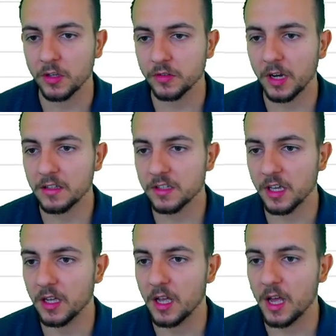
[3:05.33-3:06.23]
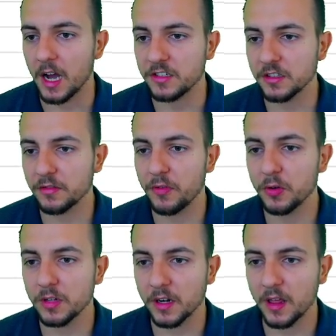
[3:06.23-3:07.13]
So let's say I just
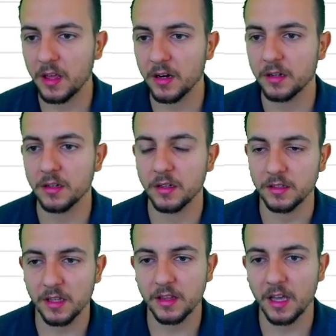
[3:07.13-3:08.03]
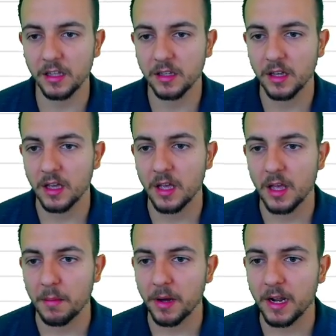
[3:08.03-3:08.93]
filtered here the date,
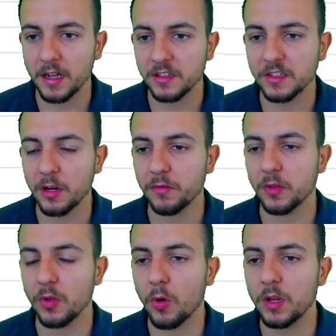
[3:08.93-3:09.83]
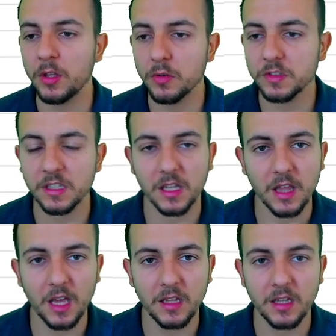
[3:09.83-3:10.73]
but instead of only using the
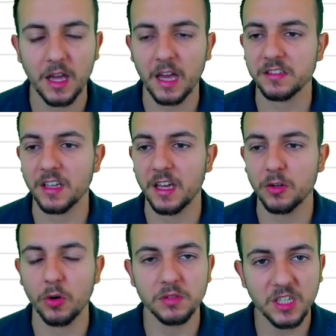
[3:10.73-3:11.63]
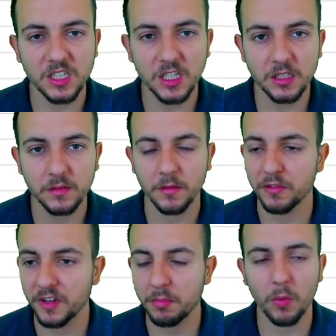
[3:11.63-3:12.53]
date as a condition,
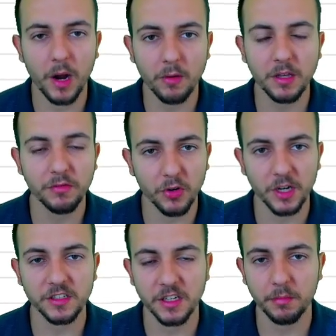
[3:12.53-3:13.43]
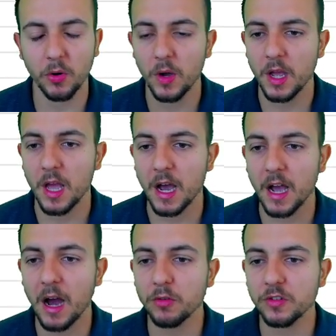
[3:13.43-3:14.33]
February, for example, I
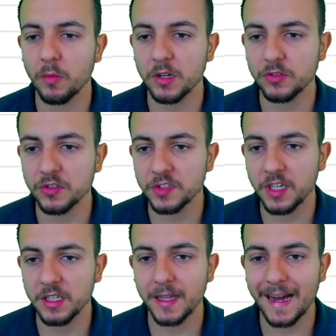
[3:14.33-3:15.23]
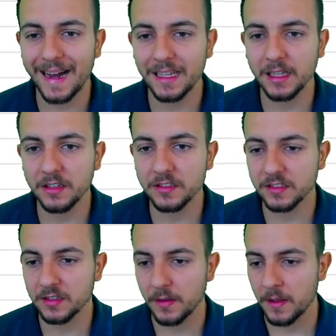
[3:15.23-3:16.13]
also want to see the
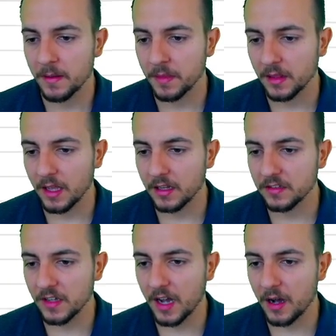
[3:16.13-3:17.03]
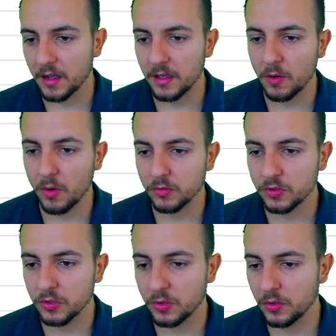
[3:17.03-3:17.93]
items that is equal
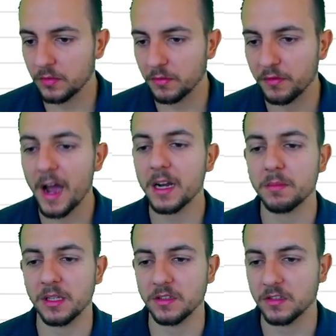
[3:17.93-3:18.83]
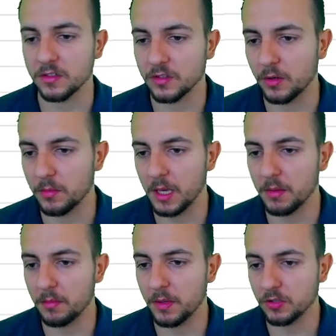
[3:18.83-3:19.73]
to vitamins. So
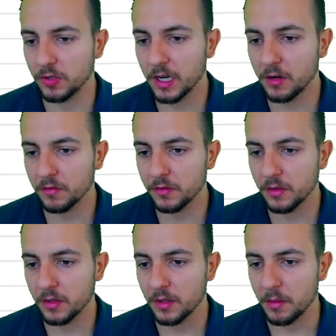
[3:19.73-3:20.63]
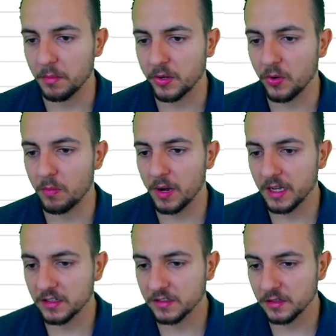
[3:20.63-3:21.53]
maybe B12, B
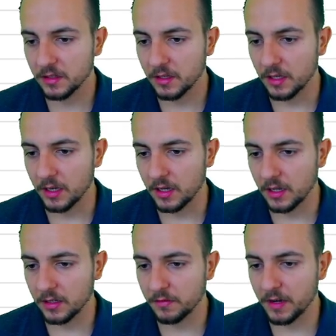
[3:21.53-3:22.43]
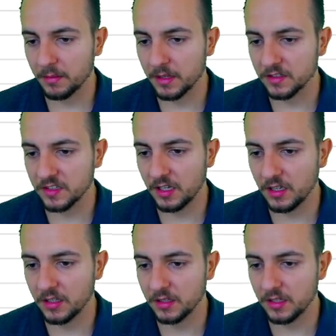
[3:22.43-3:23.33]
complex, and vitamin
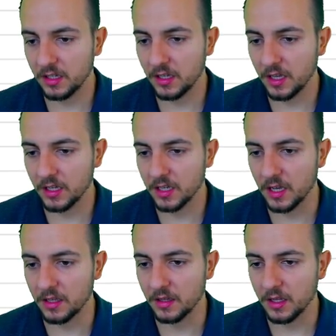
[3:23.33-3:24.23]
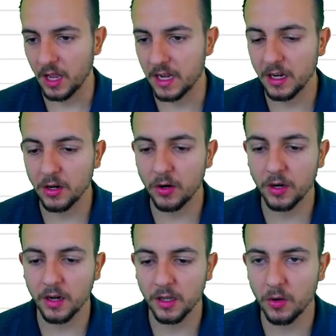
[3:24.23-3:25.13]
C, D, and K. And then I'm
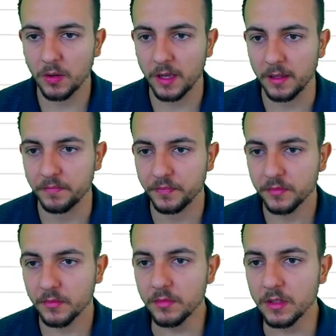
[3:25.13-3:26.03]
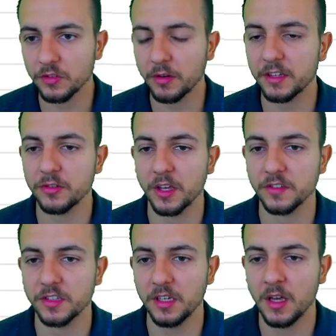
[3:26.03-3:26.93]
gonna click OK. So as you can
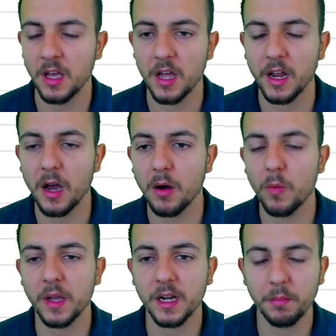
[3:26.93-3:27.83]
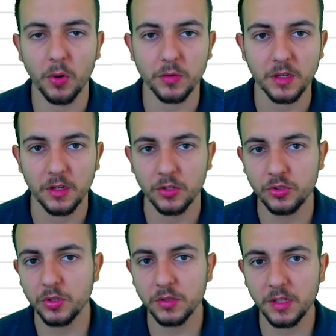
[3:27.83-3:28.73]
see, now we coupled
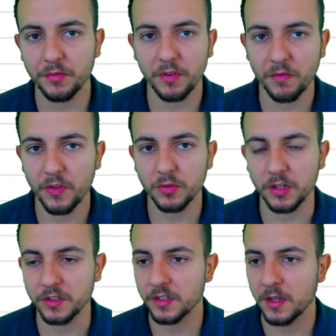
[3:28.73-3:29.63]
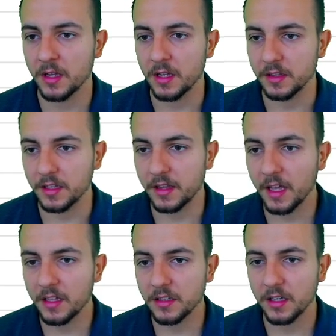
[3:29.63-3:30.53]
2 different filters, the
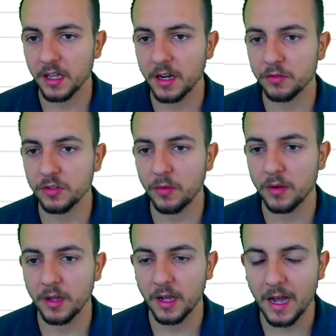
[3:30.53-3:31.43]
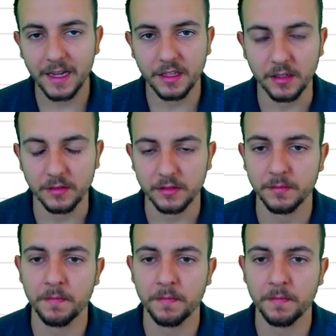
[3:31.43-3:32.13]
date and also items.